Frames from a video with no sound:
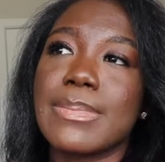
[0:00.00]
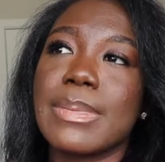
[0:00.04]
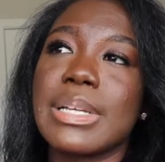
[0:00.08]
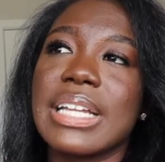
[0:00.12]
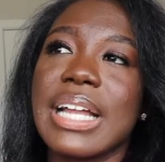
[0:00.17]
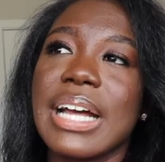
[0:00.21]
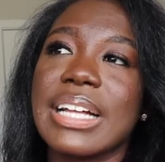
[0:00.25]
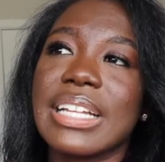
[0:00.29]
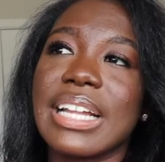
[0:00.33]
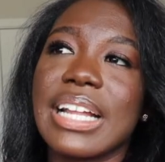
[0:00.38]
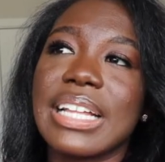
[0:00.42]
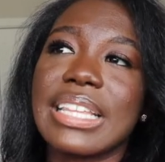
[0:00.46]
But
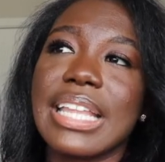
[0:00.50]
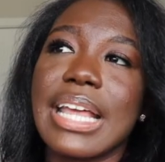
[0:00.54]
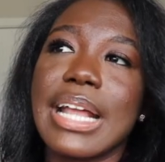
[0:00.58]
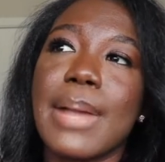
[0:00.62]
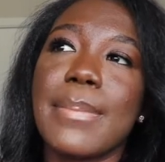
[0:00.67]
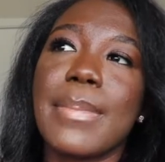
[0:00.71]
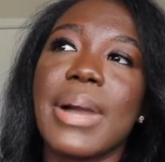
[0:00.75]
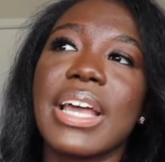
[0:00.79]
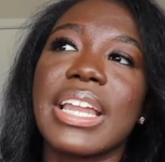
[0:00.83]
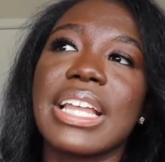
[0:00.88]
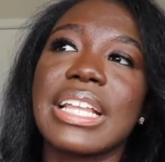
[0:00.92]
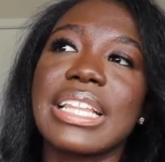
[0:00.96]
now that I think
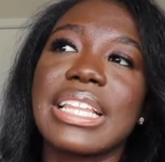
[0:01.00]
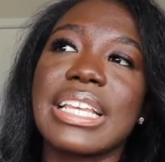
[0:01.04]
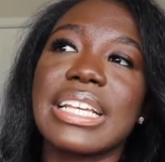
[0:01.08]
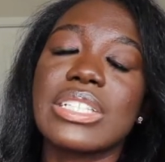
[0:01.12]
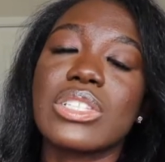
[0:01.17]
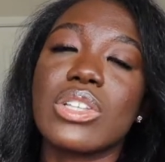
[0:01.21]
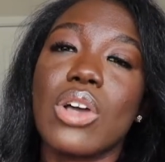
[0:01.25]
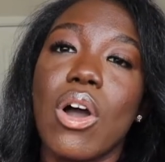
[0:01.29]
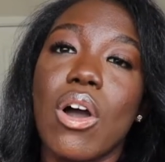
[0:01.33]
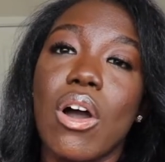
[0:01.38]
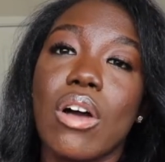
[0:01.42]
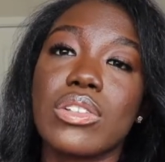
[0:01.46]
about it,
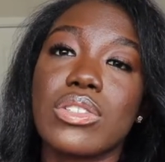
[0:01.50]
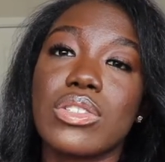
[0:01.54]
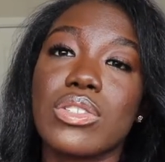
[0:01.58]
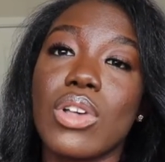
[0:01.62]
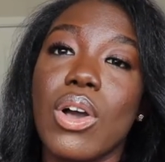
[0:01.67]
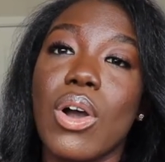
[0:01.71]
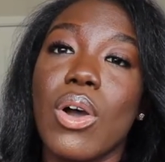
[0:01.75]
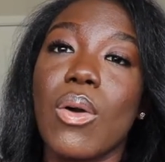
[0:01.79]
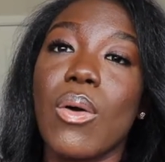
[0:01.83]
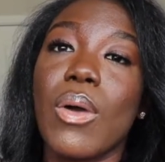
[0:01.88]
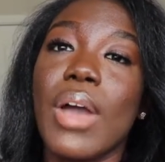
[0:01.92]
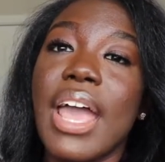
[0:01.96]
this
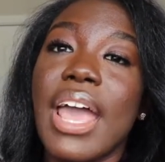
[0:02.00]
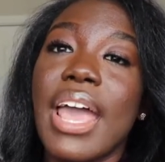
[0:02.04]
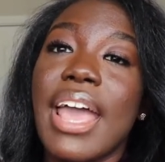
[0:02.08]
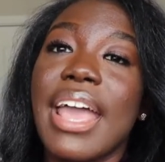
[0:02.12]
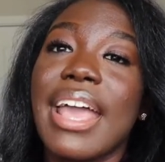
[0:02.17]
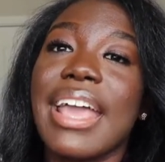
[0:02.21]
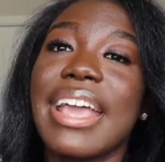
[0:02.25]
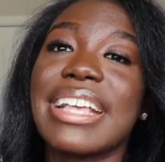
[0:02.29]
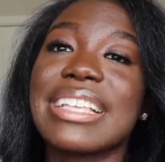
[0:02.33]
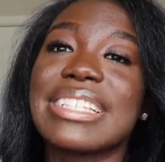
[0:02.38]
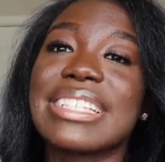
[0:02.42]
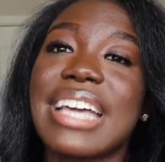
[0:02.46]
also
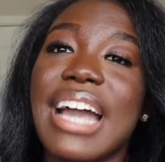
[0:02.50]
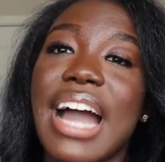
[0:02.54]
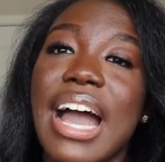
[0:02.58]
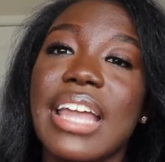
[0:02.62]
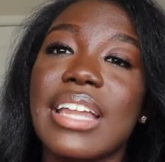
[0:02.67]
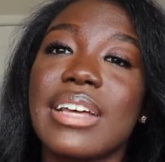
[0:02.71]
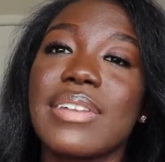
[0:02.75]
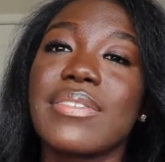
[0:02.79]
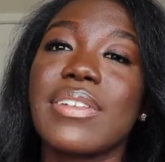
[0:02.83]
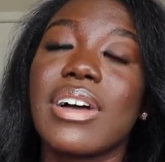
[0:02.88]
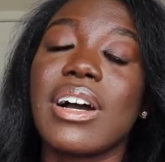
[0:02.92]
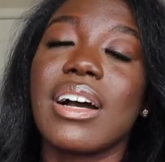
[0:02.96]
is
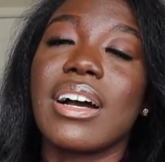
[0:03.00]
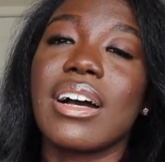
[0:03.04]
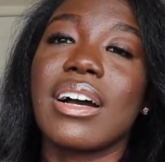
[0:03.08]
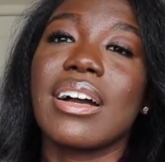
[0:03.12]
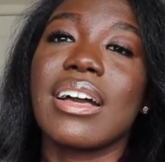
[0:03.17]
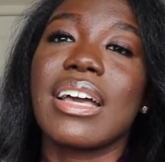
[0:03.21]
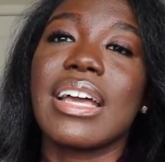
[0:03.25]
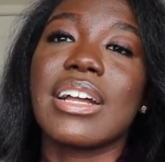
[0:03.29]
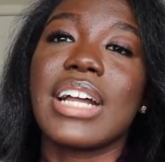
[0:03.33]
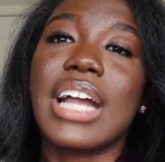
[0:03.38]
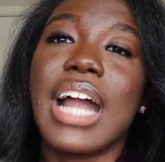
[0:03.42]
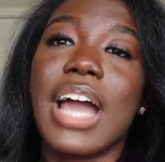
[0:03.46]
kind of, a,
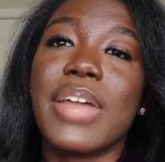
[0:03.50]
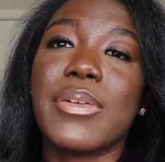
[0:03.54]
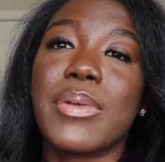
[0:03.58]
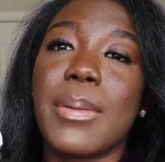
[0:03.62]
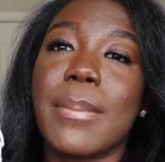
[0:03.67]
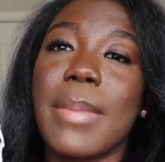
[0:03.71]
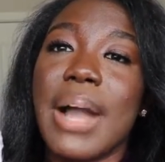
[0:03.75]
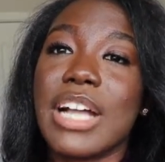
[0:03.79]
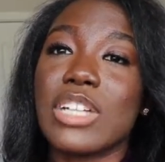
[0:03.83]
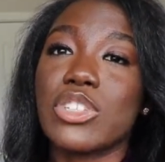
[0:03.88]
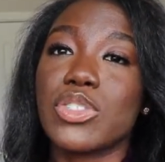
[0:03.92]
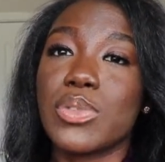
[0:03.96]
uh, it kind of
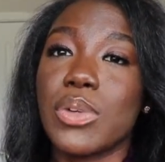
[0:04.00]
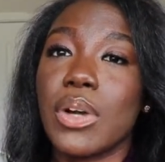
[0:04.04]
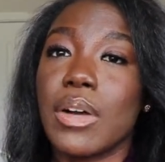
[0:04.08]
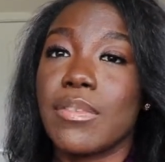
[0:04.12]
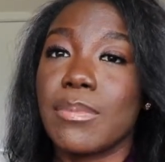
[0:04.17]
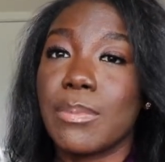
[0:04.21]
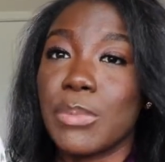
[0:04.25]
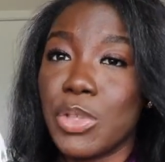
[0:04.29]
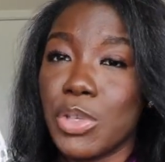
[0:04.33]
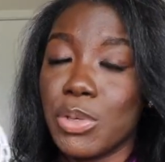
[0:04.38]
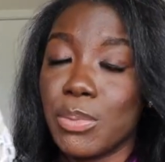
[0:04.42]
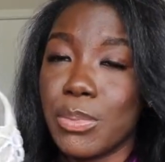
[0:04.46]
reminds you
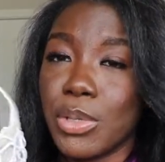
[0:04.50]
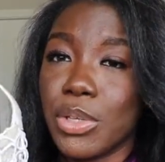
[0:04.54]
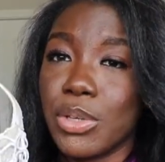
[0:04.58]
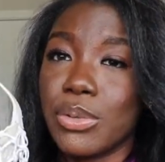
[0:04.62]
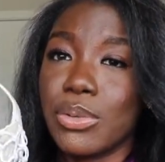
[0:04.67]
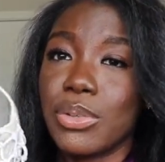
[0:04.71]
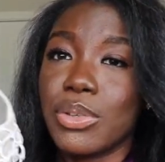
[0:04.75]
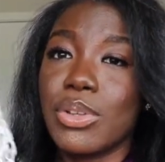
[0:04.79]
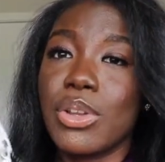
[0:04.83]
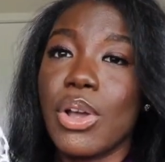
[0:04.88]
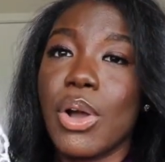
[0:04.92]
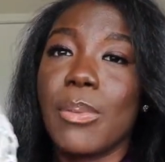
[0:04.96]
of Miu
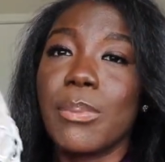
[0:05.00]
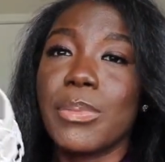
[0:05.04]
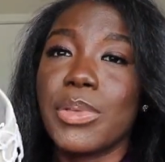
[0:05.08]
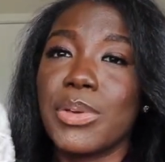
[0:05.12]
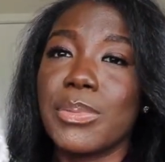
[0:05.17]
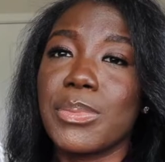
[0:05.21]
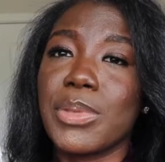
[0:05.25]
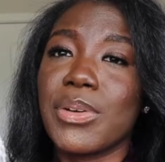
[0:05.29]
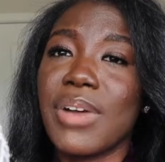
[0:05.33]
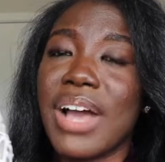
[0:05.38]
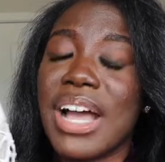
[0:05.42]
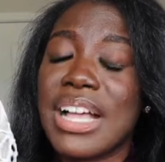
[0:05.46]
Miu. You know
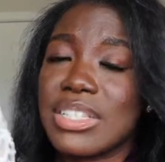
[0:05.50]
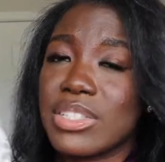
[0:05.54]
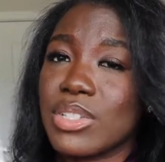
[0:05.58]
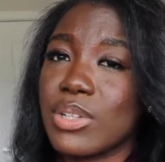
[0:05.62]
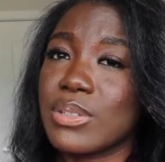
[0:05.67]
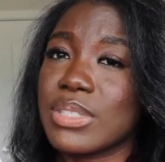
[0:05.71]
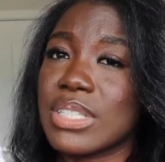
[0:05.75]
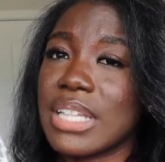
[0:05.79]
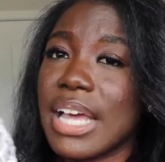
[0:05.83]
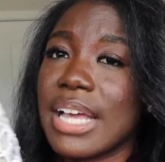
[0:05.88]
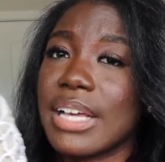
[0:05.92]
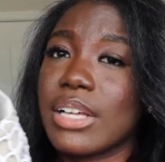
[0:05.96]
Miu Miu has
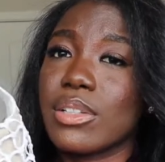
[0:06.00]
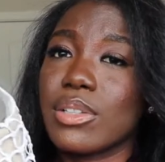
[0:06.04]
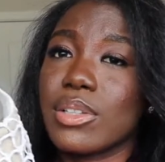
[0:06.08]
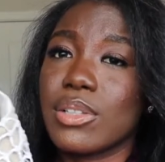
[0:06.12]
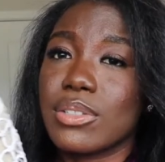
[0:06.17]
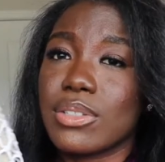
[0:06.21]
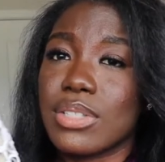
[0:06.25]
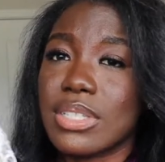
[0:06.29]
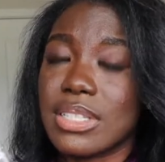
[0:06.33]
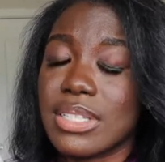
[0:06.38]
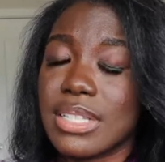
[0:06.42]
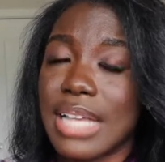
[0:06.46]
those like
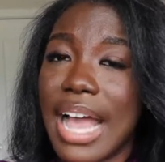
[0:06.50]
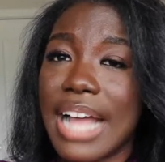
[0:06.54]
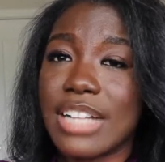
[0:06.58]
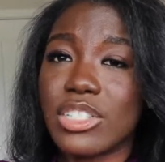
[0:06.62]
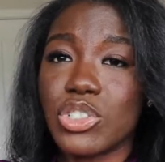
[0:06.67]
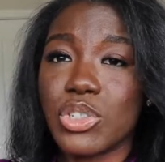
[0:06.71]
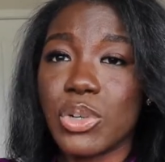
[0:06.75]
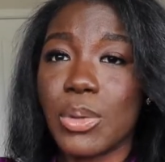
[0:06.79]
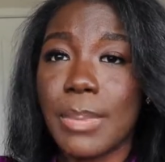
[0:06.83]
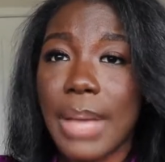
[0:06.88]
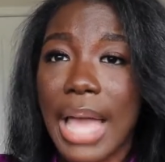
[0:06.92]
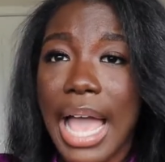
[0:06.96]

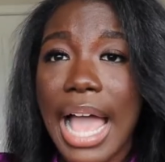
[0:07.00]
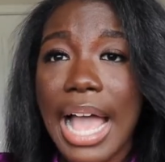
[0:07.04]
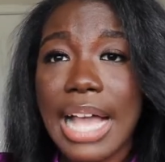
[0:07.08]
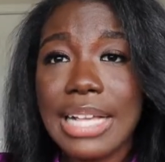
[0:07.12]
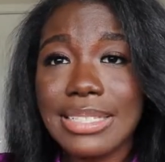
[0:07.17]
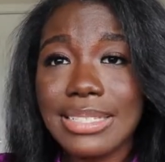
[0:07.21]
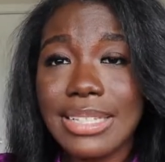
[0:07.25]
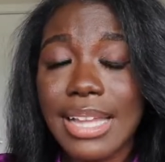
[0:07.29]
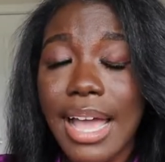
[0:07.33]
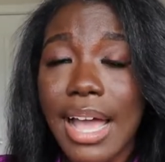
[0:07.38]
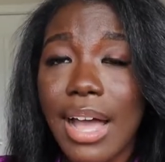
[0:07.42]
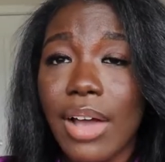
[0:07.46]
satchel
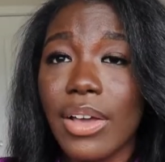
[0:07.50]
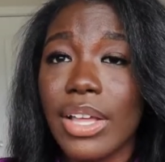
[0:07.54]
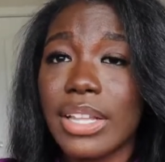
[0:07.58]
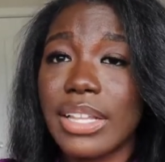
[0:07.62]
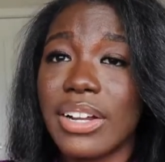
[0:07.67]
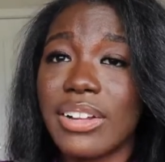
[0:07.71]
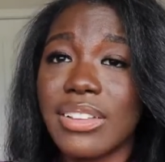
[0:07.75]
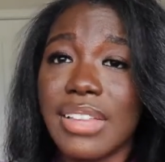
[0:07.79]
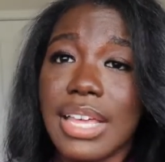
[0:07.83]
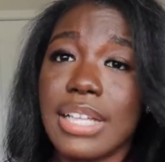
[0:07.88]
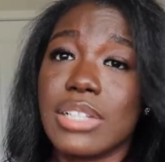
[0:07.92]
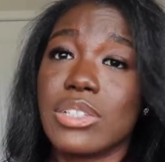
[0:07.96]
bags now and
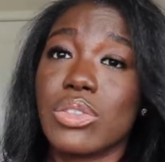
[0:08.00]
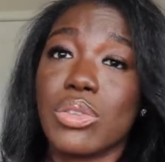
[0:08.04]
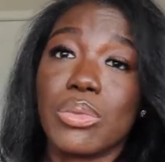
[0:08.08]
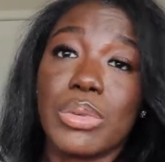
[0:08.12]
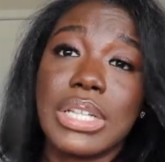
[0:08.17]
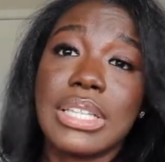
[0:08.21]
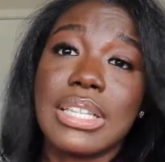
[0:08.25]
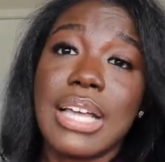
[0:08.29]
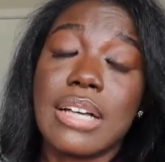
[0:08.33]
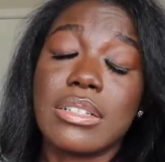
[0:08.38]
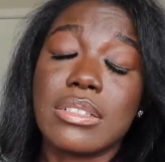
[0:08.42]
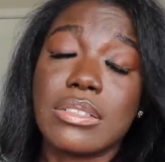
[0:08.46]
they're like
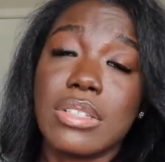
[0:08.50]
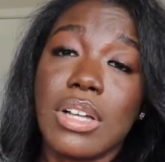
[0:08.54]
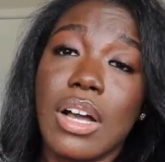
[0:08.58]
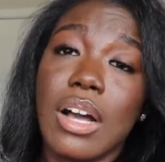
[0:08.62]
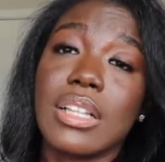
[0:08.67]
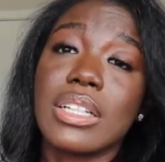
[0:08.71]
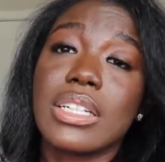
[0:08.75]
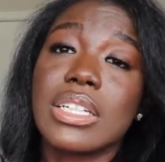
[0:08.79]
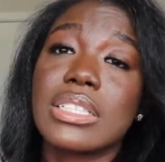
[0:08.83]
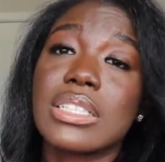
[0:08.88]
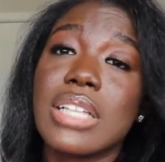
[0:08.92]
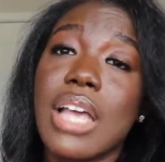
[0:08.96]

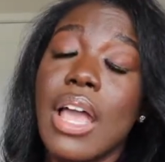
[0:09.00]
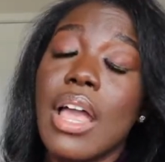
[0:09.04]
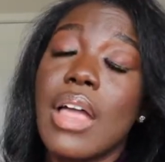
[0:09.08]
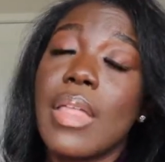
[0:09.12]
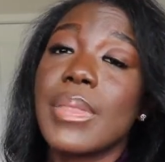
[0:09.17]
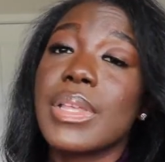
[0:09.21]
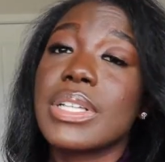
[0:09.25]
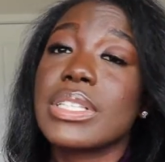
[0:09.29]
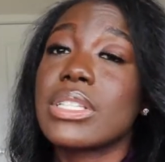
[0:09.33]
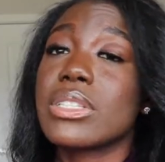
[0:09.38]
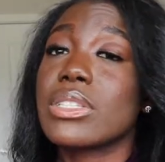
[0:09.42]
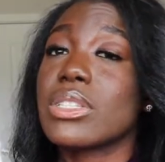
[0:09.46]
$3,000.
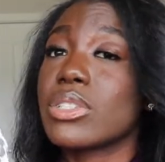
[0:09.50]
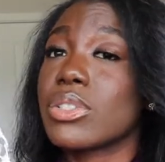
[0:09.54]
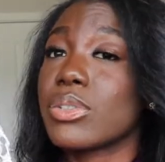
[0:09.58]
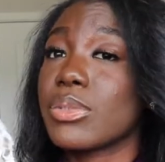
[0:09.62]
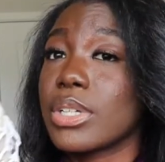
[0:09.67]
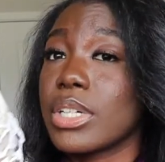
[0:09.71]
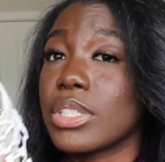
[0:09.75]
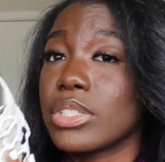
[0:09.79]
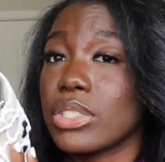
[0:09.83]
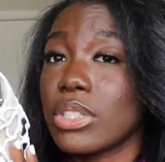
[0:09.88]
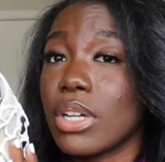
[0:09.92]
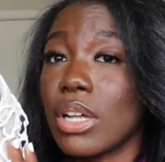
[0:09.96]
This is a
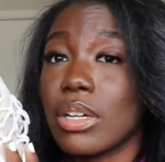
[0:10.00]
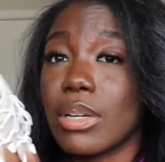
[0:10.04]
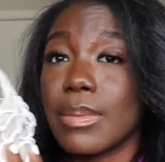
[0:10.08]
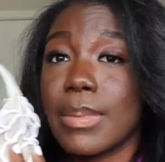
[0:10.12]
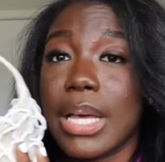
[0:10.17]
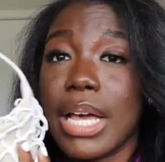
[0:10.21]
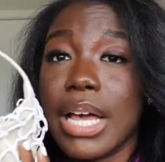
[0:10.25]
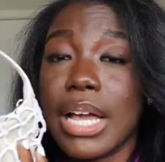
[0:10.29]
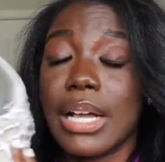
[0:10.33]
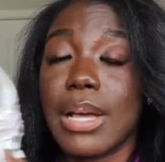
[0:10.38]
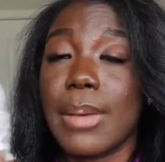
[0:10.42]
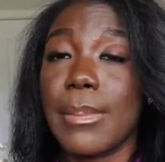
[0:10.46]
$300
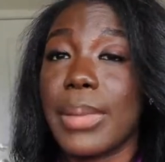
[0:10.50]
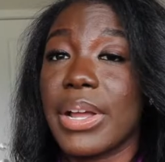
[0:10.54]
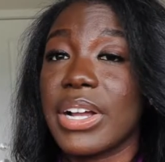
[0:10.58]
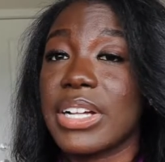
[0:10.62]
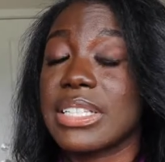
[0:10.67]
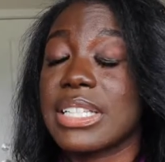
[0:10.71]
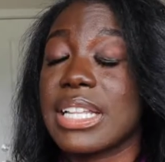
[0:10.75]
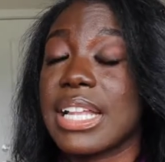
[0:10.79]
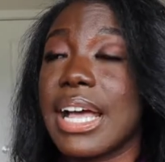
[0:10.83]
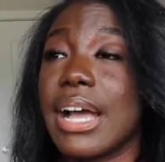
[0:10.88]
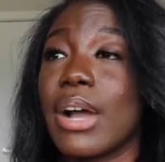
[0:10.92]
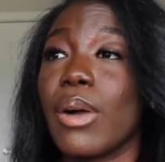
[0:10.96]
bag
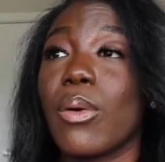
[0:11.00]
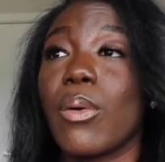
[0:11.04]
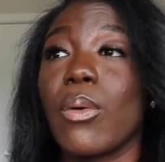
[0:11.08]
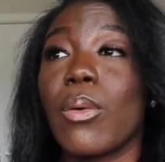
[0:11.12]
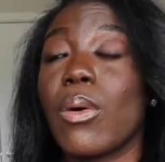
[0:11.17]
compared to that.